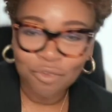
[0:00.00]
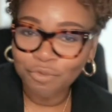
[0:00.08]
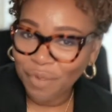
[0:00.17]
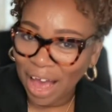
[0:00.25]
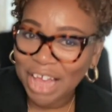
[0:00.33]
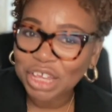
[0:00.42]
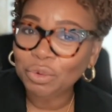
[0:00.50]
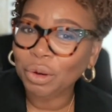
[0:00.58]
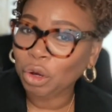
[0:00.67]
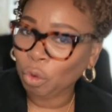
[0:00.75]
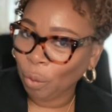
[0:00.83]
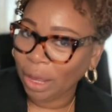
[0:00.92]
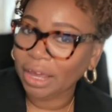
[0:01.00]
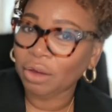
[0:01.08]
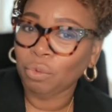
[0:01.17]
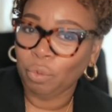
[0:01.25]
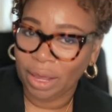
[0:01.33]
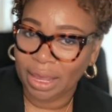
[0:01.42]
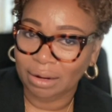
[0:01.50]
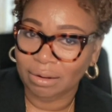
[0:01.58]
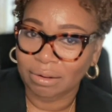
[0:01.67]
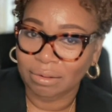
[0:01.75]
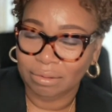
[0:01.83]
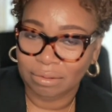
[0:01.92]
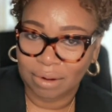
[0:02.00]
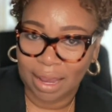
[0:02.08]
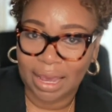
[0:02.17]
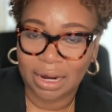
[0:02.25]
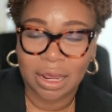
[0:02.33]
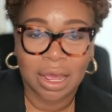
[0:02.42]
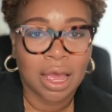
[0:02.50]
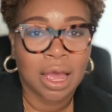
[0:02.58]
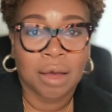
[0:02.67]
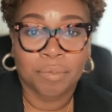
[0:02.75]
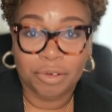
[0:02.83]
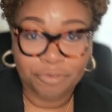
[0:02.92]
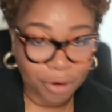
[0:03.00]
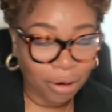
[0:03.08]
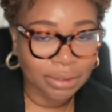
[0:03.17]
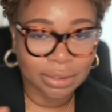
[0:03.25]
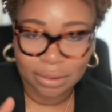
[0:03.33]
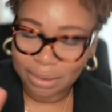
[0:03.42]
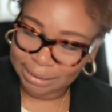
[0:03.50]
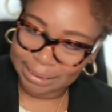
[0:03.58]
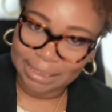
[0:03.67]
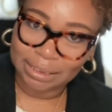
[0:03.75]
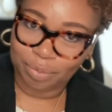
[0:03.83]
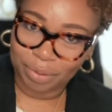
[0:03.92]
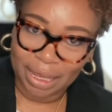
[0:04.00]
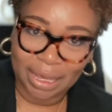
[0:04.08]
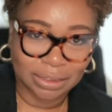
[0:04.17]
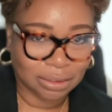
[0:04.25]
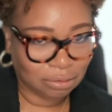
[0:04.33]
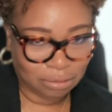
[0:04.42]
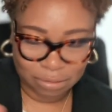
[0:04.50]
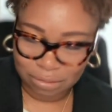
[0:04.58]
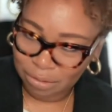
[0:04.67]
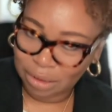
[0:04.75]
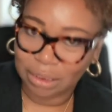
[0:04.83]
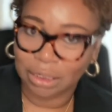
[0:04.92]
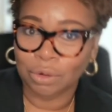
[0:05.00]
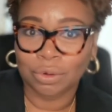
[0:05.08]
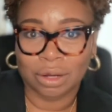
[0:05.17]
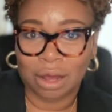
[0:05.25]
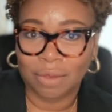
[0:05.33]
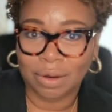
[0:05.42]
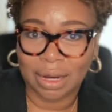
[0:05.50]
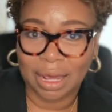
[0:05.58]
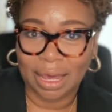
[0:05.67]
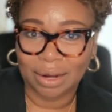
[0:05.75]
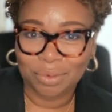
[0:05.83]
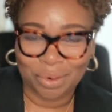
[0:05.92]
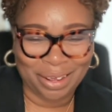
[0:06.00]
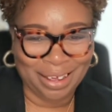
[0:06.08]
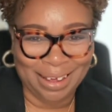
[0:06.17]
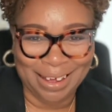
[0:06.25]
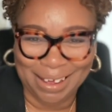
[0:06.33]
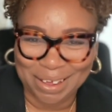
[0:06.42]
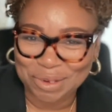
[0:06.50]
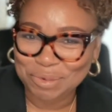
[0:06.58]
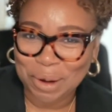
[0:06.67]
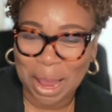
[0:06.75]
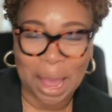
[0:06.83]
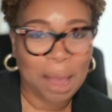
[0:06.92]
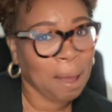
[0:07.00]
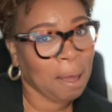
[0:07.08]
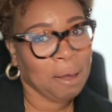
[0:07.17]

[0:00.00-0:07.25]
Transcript: Find you a quick win, right? But first, assess the place, get to know the law of the land, right?